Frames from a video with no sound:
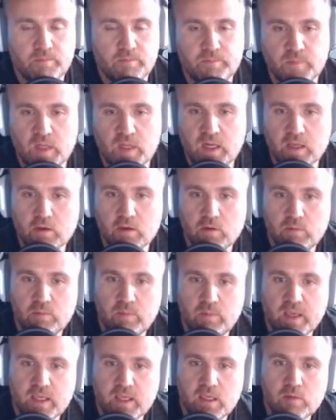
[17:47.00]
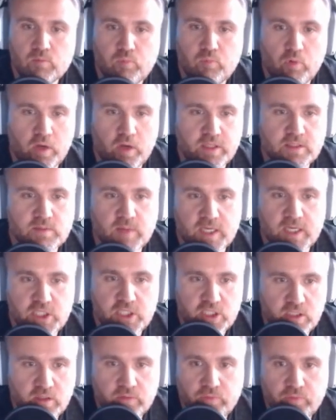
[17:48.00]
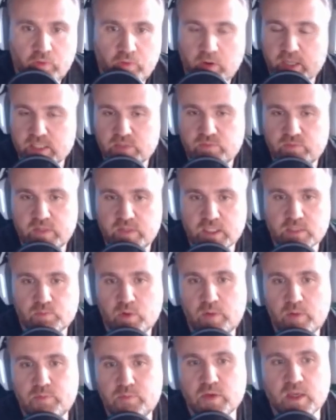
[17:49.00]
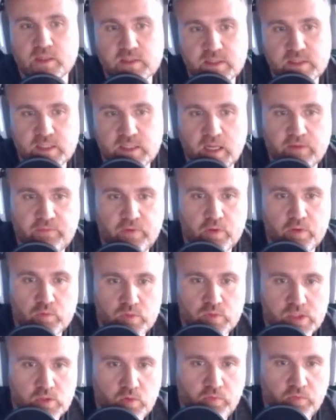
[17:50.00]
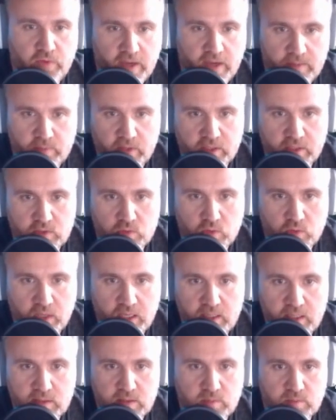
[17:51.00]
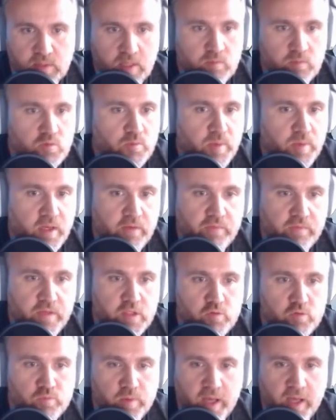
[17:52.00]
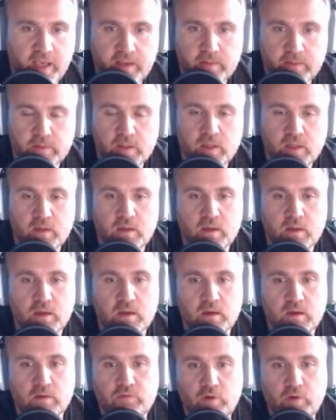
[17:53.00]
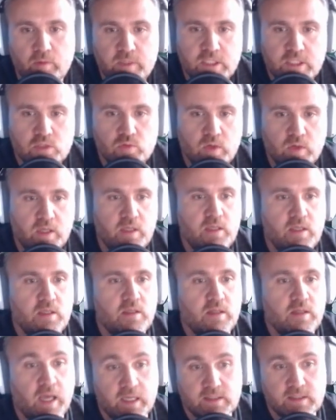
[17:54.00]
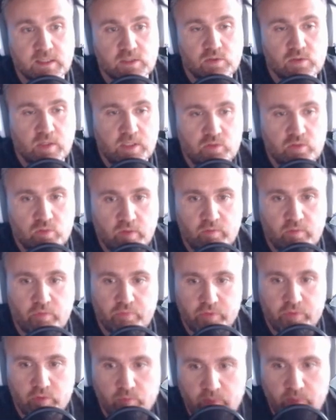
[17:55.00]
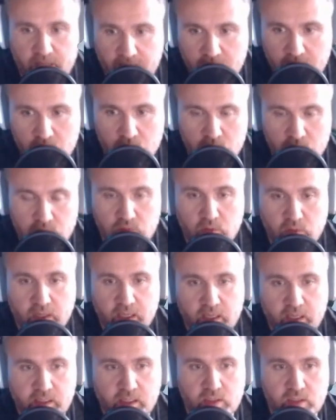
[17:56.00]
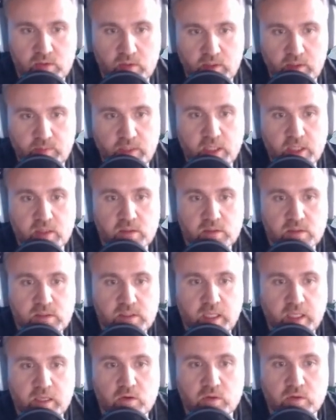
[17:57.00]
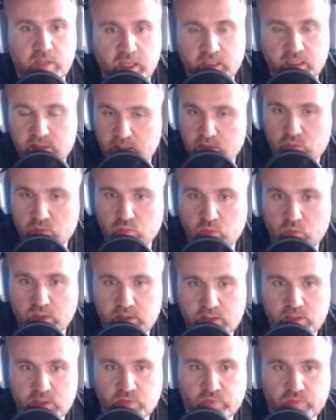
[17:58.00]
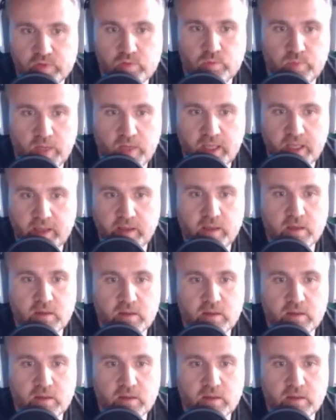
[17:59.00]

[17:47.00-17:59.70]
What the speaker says: like a making points machine for SVS Prep. You can still have fun with your farm. That's okay. Sometimes to play free to play. For me, it's really nice actually to have a free-to-play account, so I can actually stay connected to what is free-to-play